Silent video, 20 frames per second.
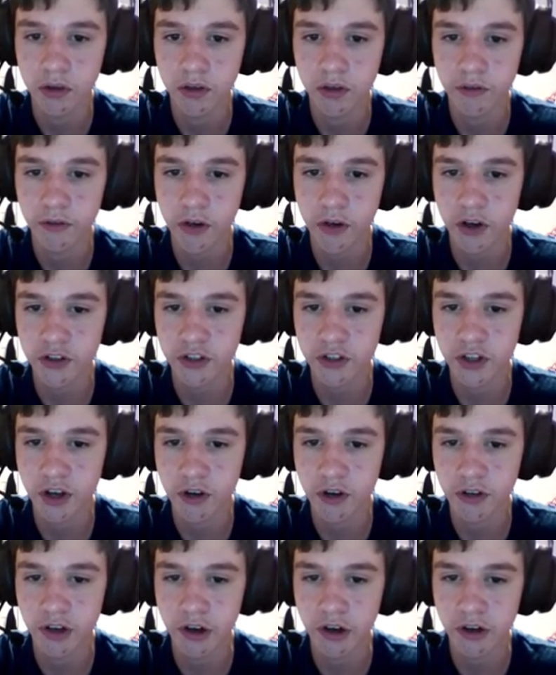Foxy, how
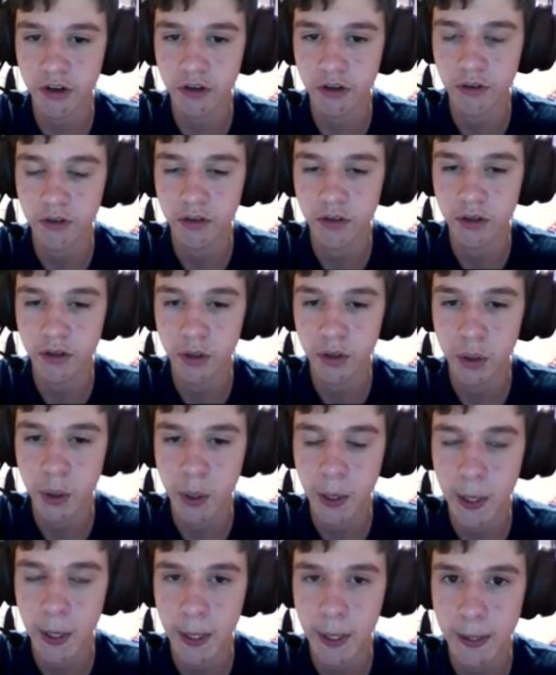dare
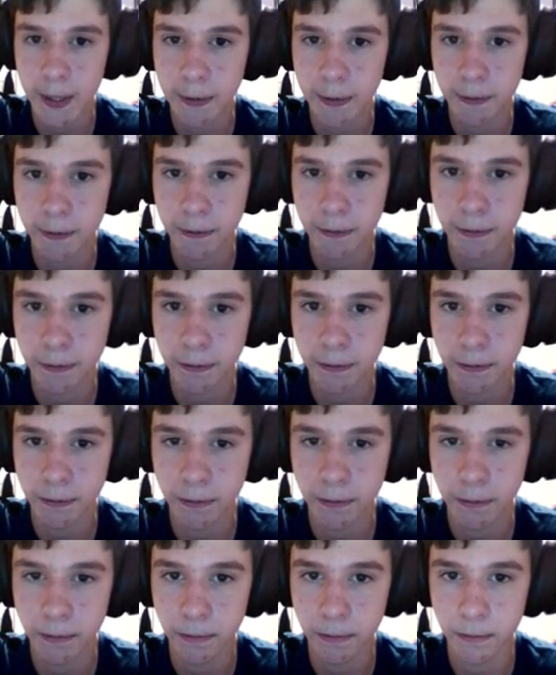you?
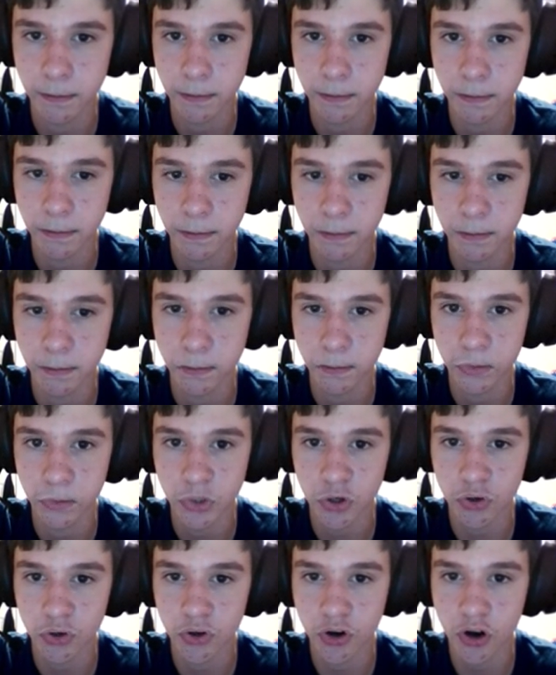
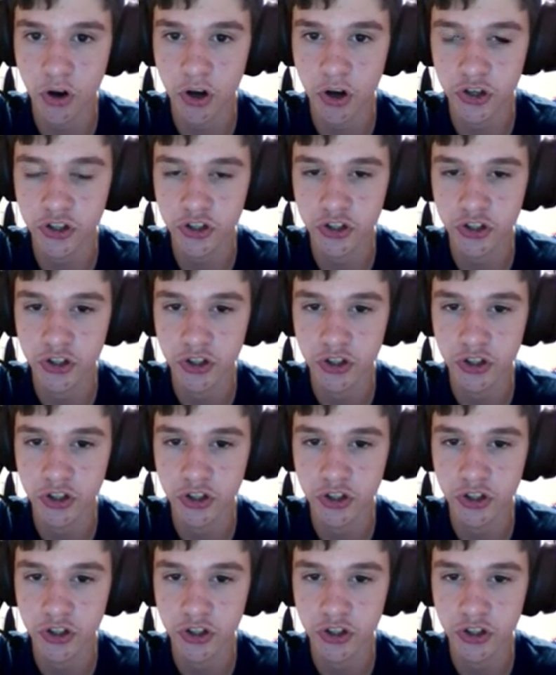Oh gosh.